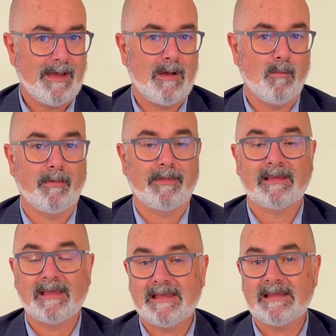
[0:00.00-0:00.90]
and what the
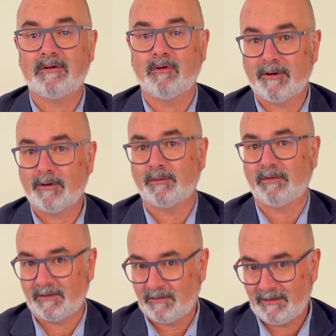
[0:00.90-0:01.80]
key critical
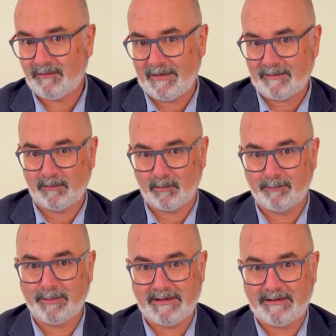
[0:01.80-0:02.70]
success factors would
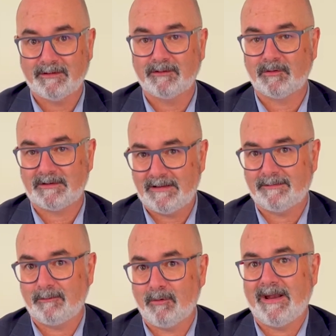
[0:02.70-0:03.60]
be to get
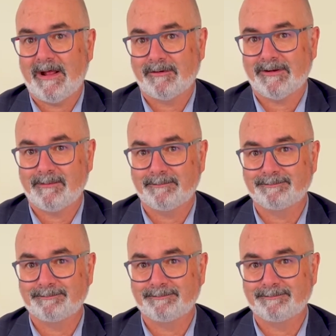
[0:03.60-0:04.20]
the right outcome.